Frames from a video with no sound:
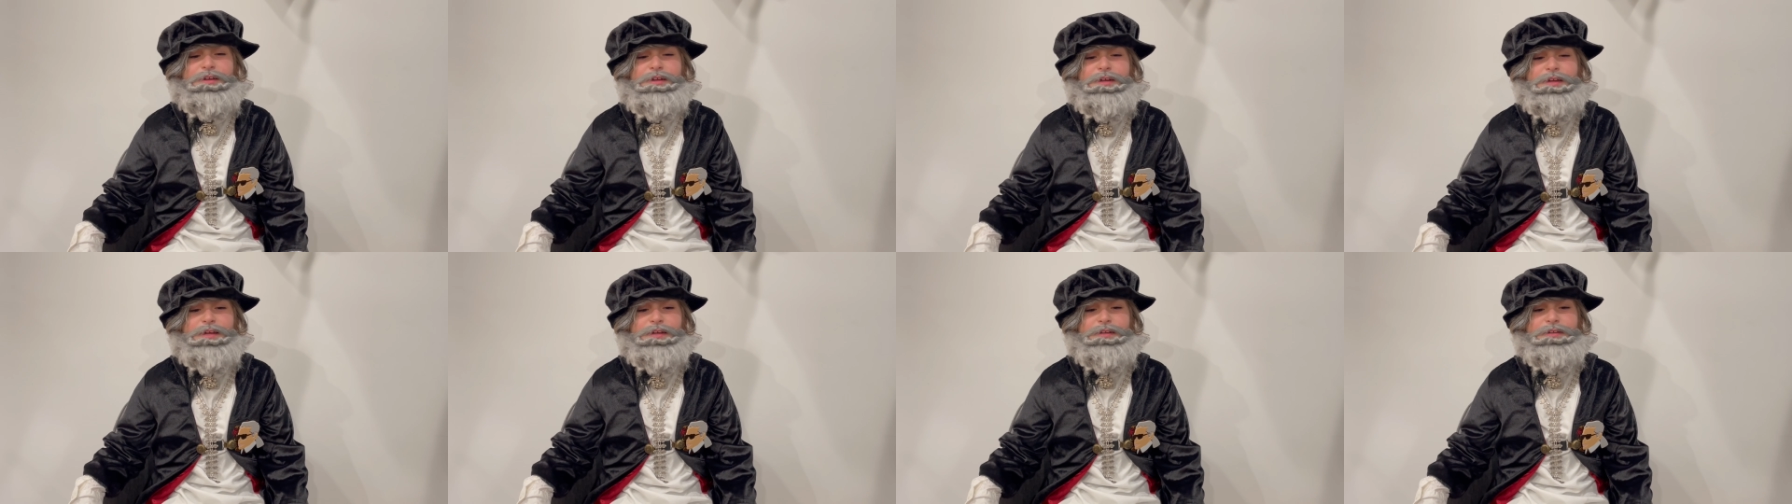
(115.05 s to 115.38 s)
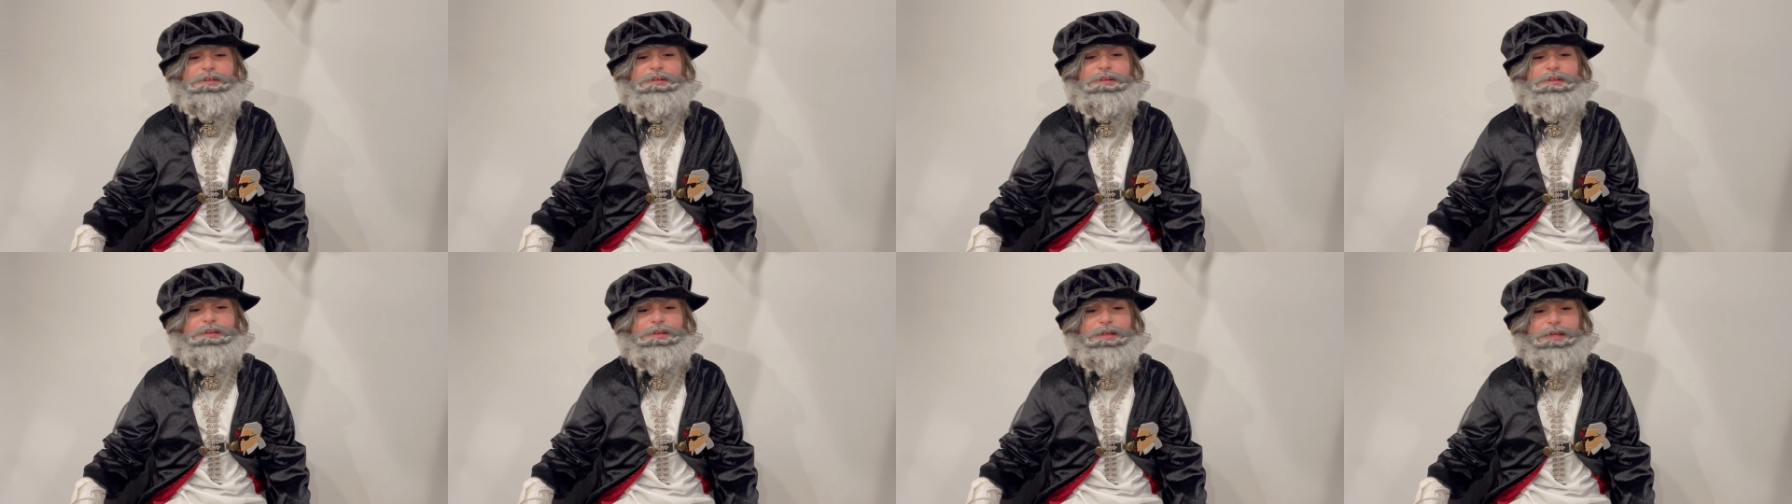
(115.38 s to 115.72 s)
and
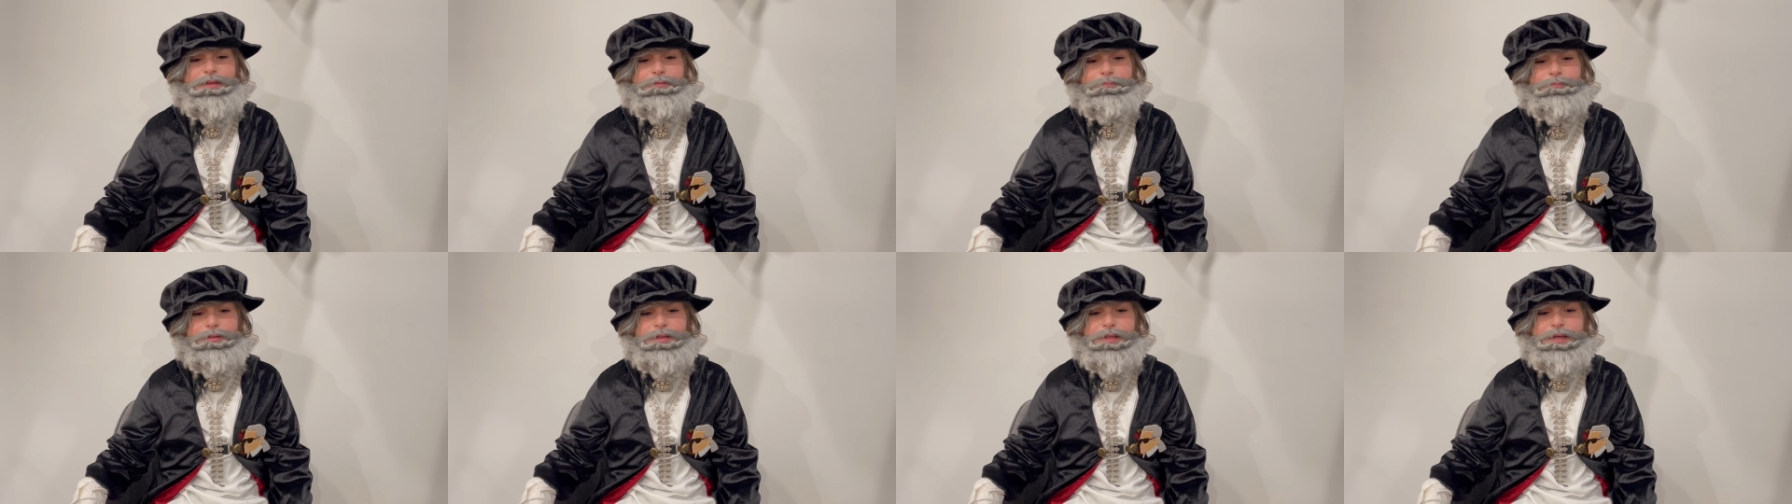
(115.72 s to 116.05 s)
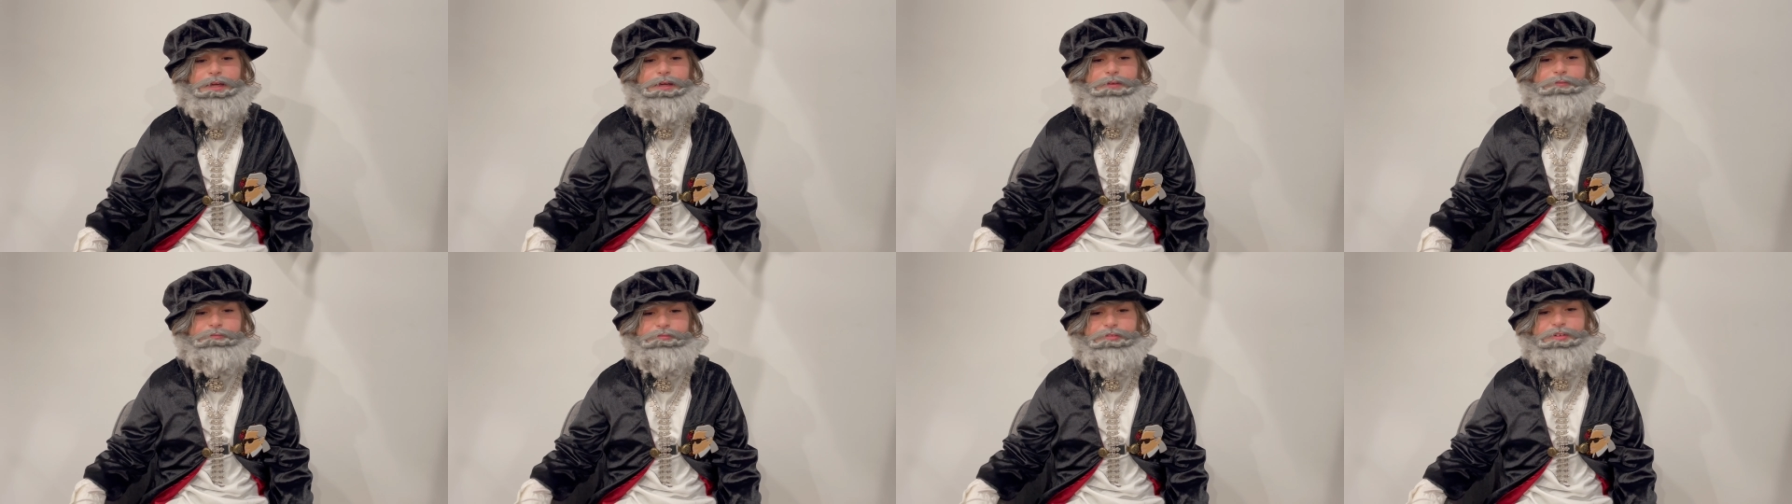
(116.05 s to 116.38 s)
claim
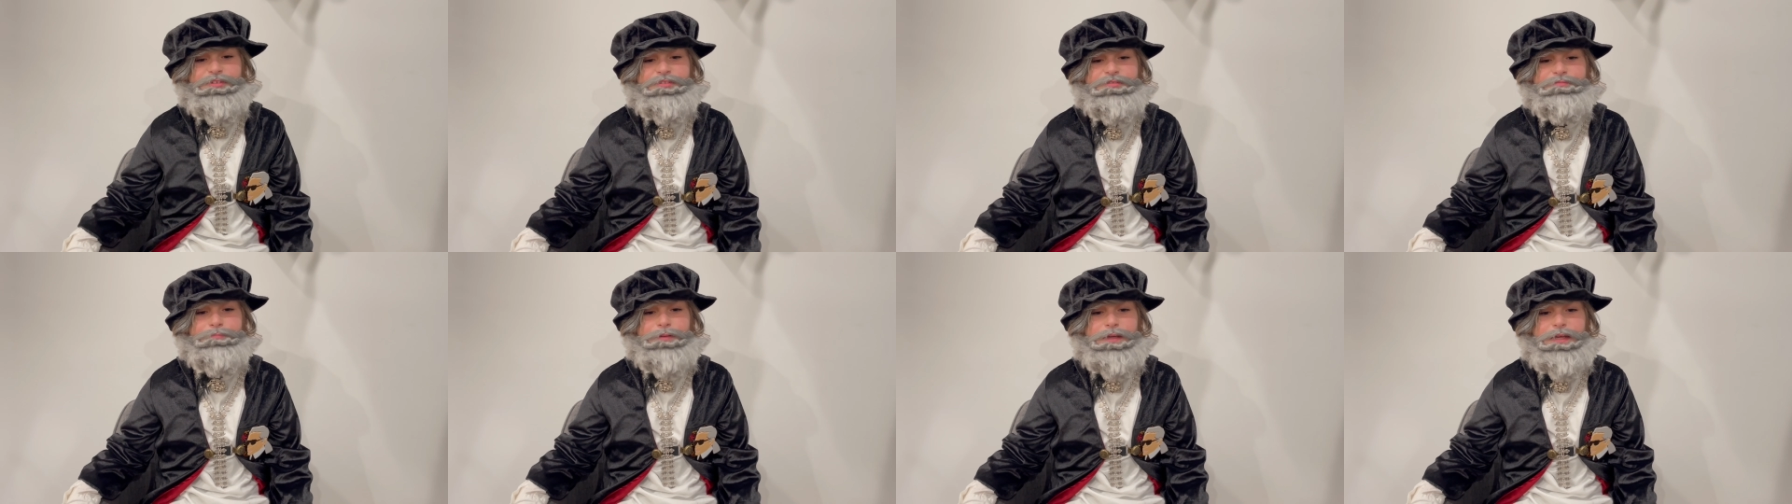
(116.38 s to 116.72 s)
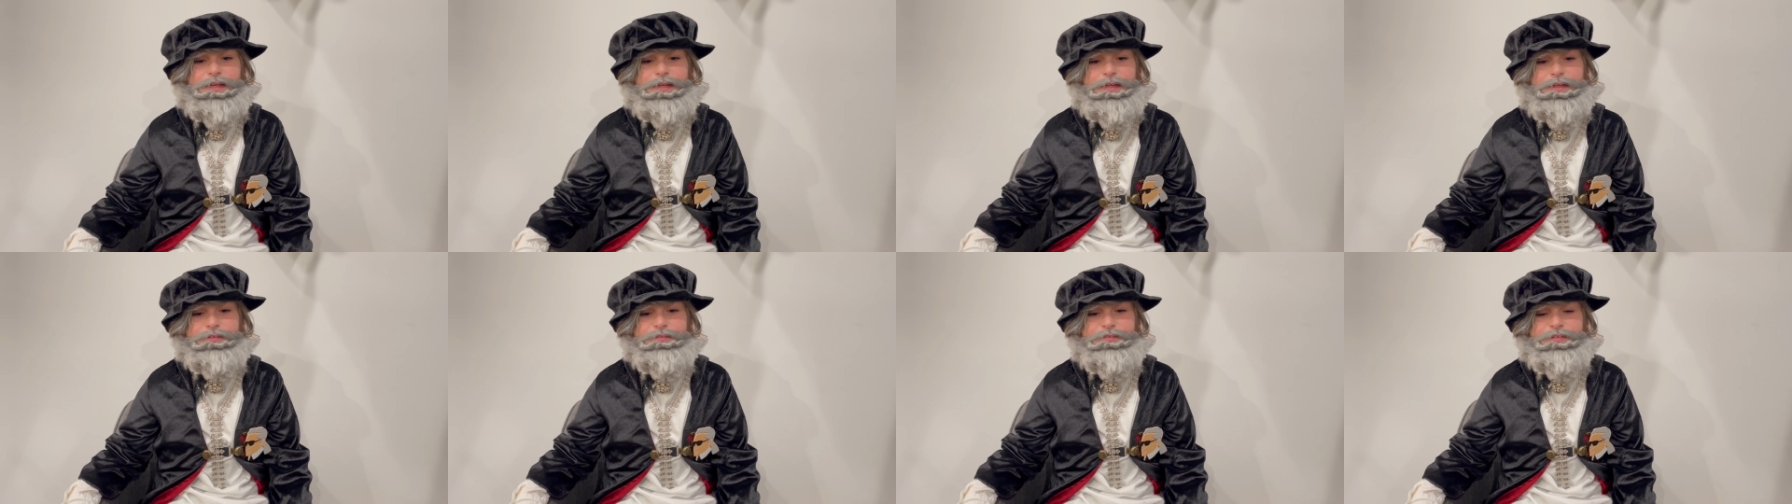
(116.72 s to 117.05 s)
land for
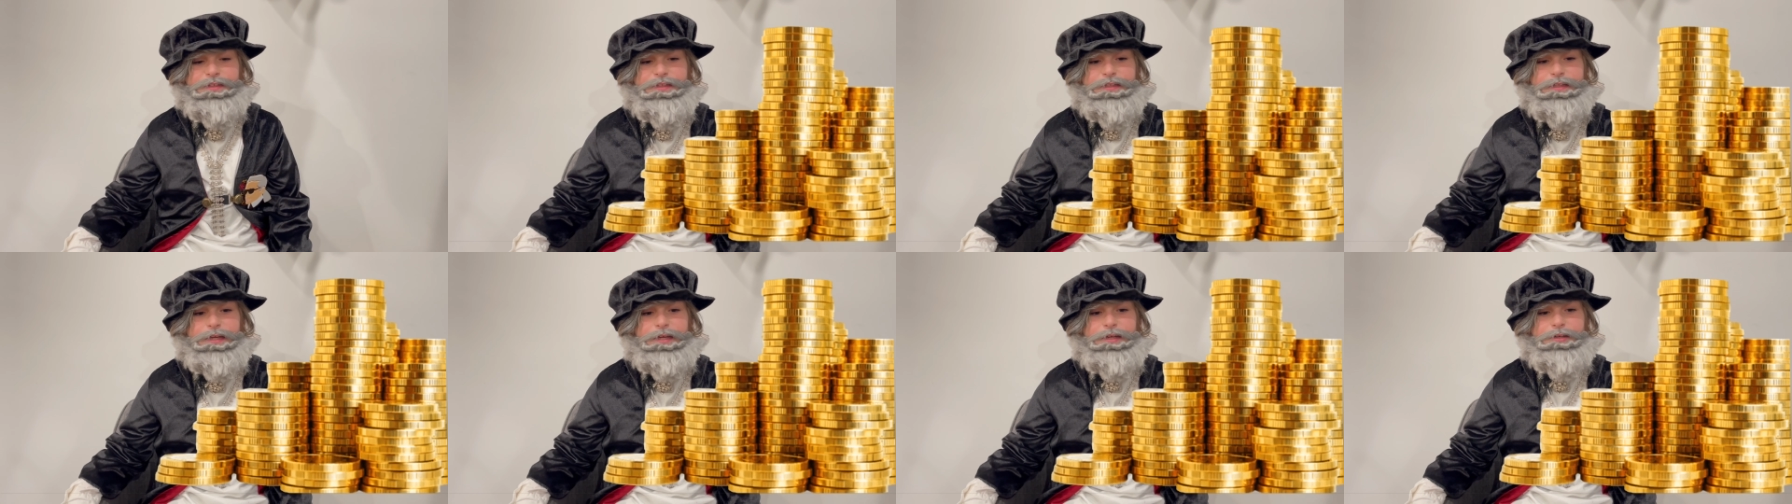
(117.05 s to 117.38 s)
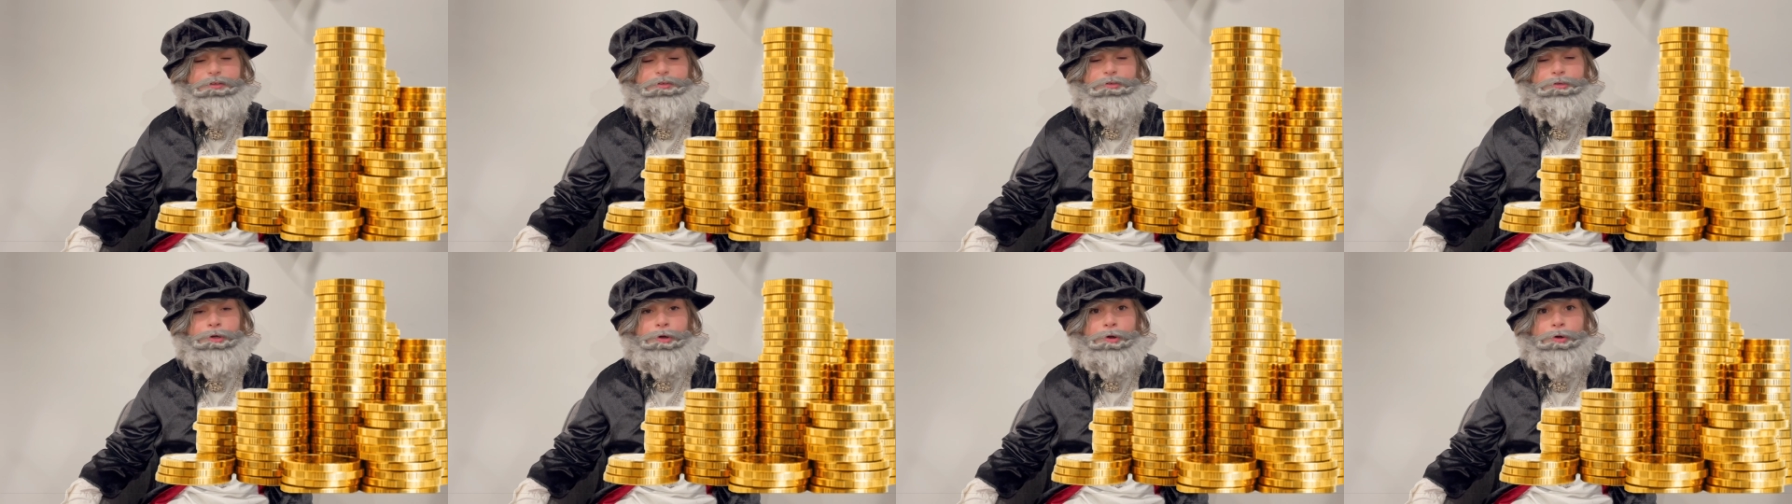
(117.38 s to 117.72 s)
Spain and to
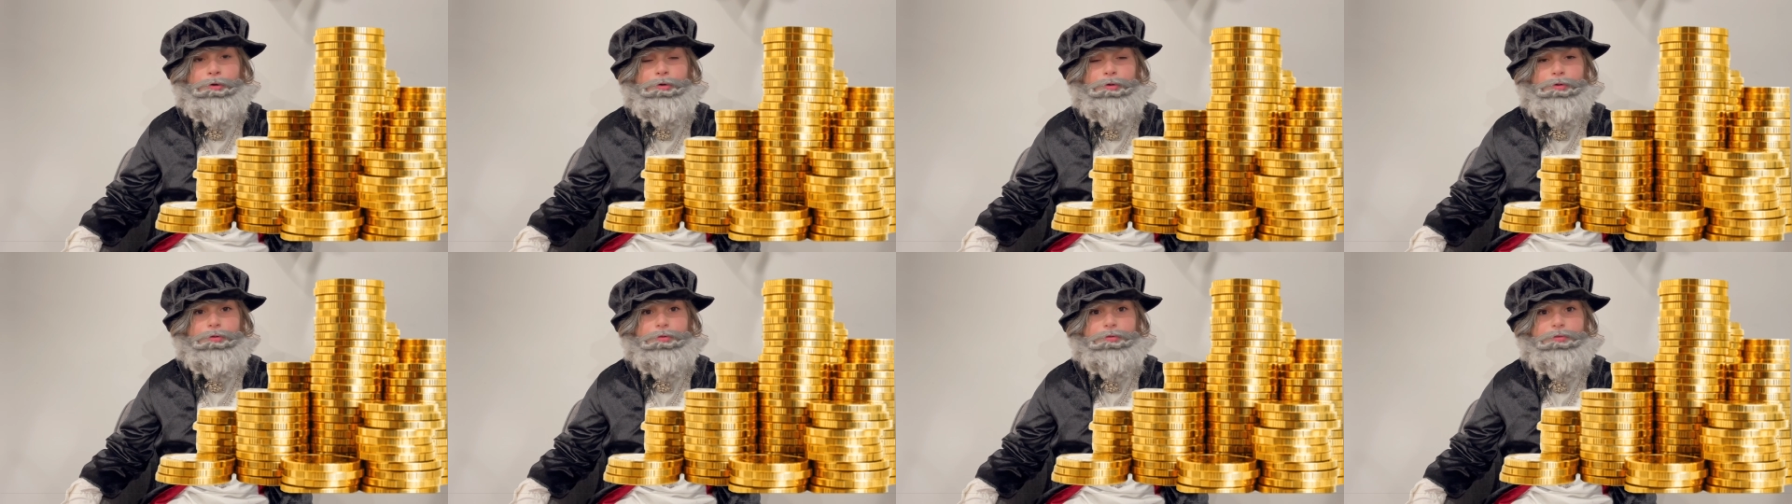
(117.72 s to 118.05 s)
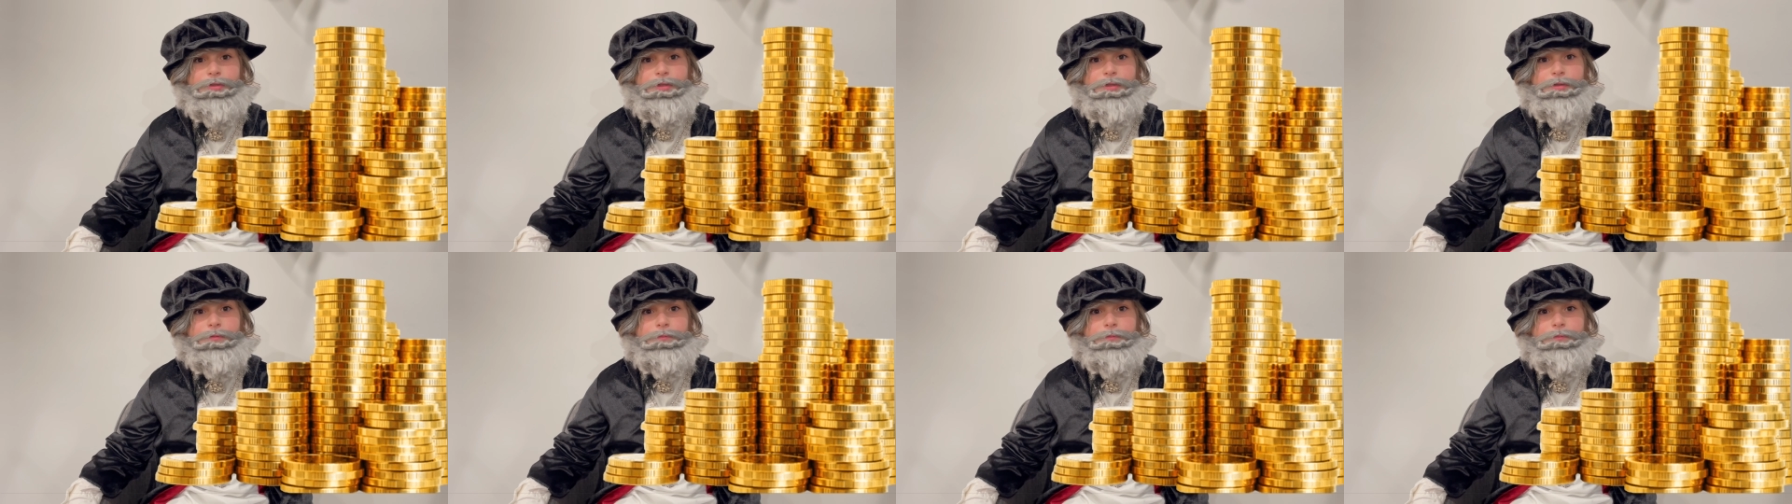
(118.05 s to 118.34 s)
get gold.